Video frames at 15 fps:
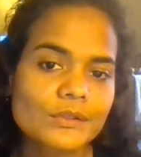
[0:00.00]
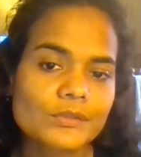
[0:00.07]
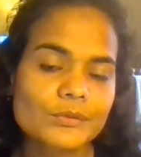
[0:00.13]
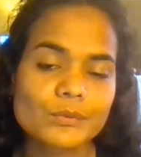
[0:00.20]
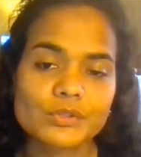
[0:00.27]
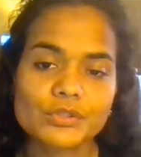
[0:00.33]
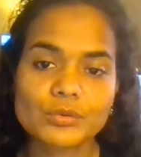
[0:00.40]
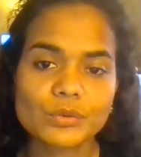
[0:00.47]

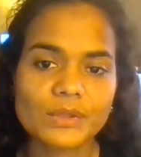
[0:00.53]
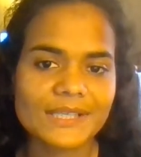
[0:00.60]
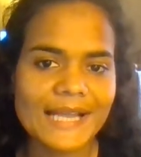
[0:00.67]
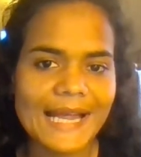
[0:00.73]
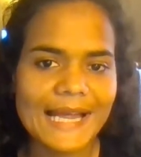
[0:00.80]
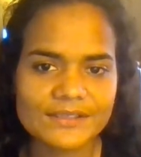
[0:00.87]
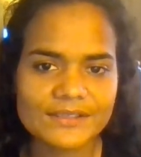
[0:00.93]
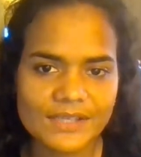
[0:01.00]
which you can
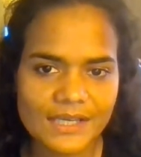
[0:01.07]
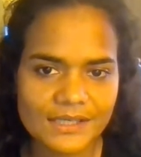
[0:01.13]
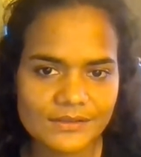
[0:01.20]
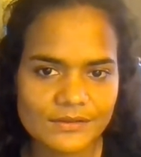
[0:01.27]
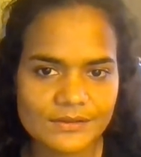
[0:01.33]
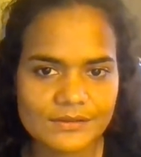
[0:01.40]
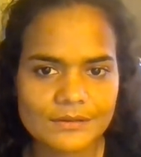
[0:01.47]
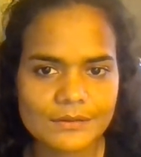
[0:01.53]

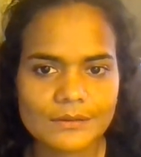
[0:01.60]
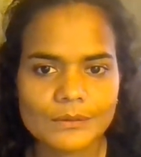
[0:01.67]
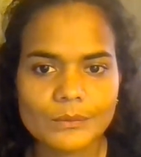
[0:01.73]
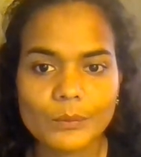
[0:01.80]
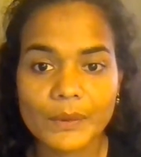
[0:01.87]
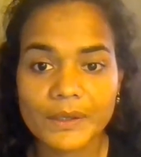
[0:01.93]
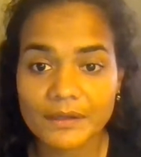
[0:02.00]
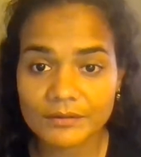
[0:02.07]
access
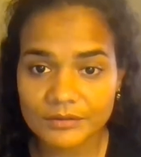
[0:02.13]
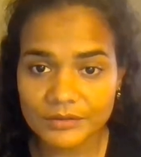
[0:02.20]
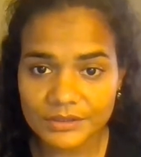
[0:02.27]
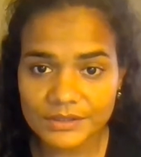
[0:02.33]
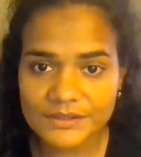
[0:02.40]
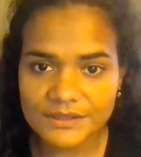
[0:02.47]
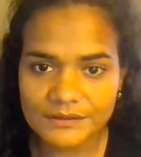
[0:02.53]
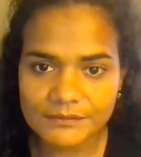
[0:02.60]
whenever
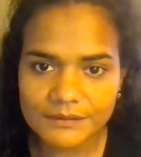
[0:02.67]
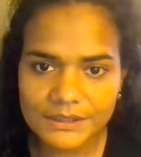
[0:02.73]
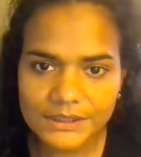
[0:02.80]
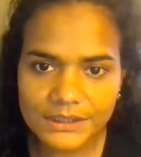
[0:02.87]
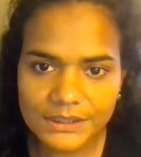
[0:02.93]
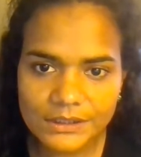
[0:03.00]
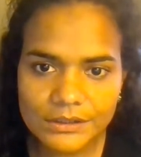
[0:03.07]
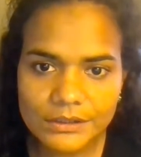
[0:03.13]
is
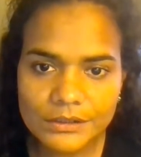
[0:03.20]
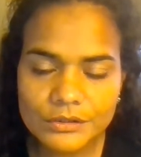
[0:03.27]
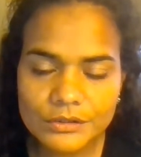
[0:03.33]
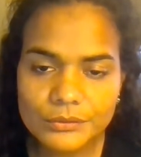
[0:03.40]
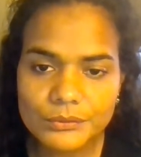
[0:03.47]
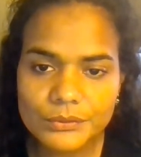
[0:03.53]
convenient to